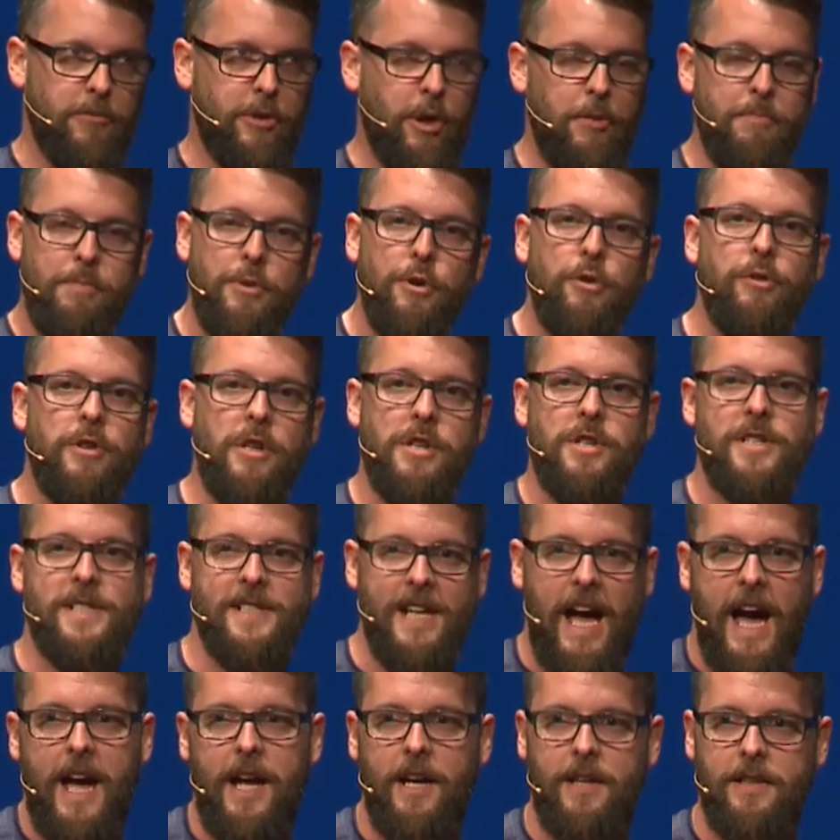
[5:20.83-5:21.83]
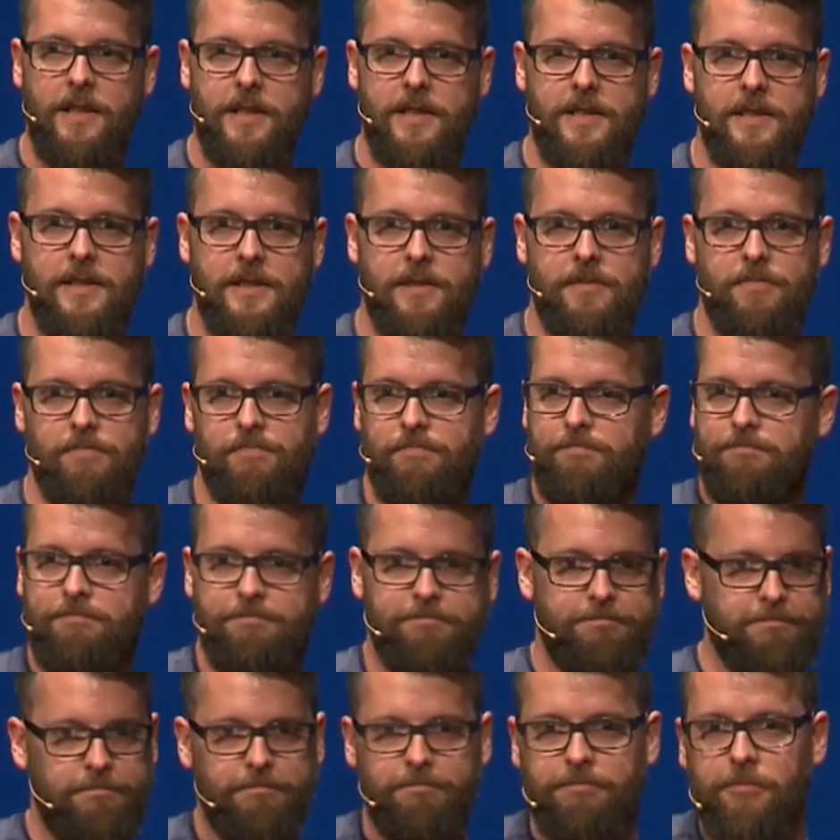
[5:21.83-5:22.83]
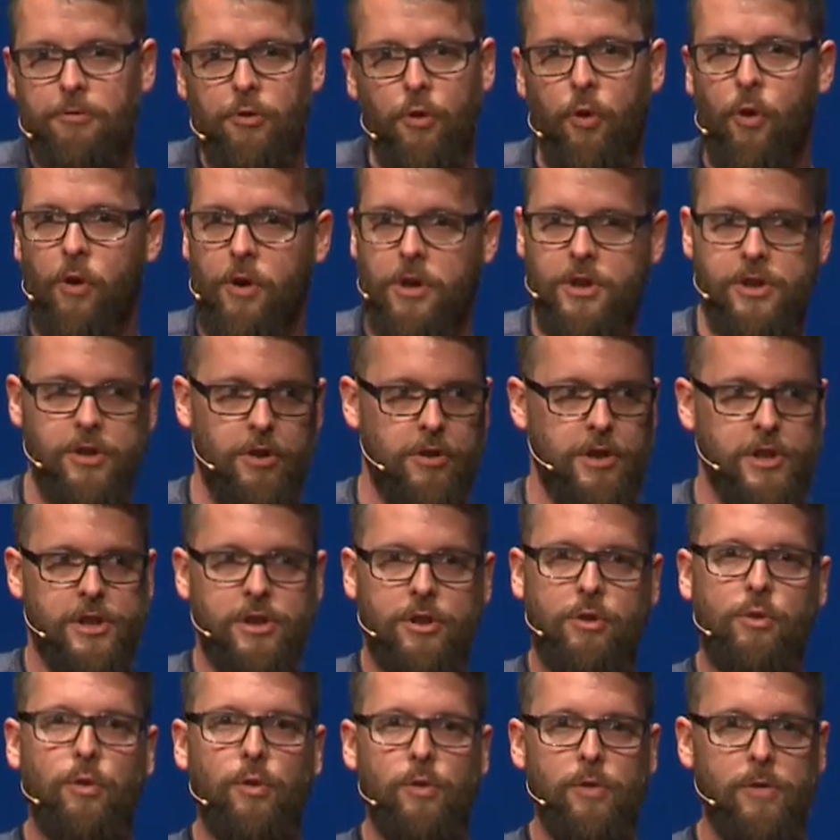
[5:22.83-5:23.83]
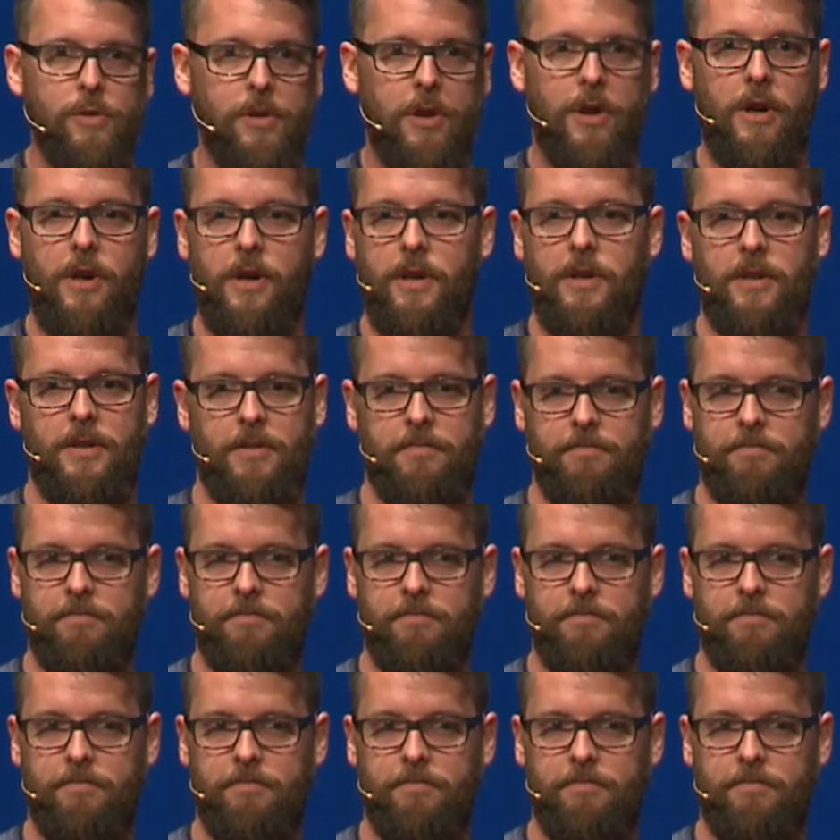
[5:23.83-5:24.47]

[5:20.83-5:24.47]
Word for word: computer science course or school or,